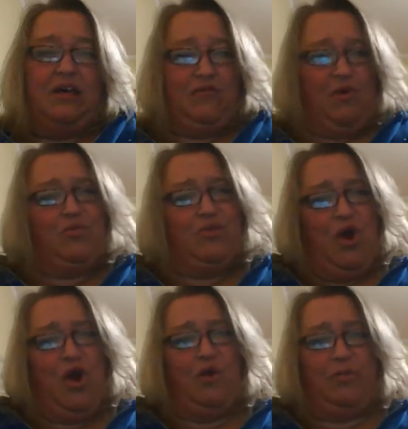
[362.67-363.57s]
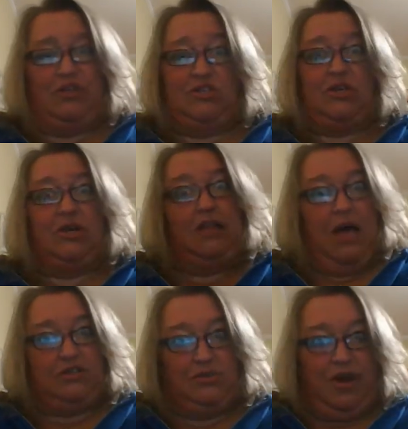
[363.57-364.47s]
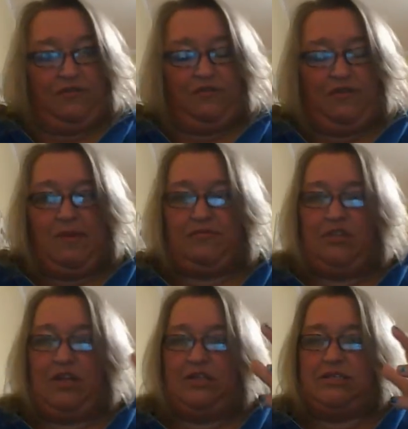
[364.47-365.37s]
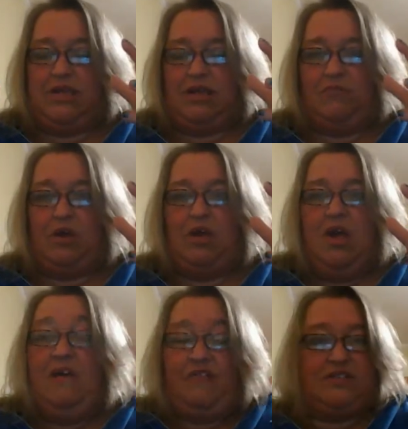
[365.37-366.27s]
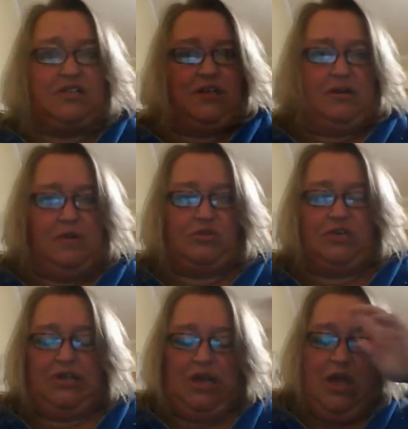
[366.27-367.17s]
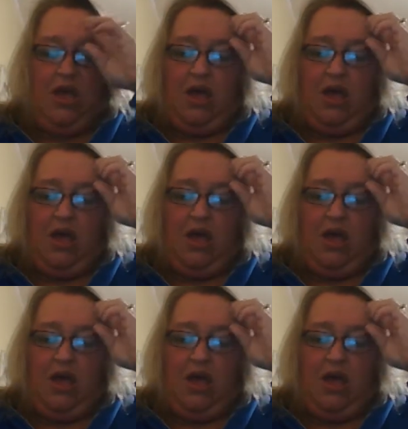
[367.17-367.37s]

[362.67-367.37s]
lot of growth in her because she's got a lot to recover from after the end of the second book, physically and emotionally.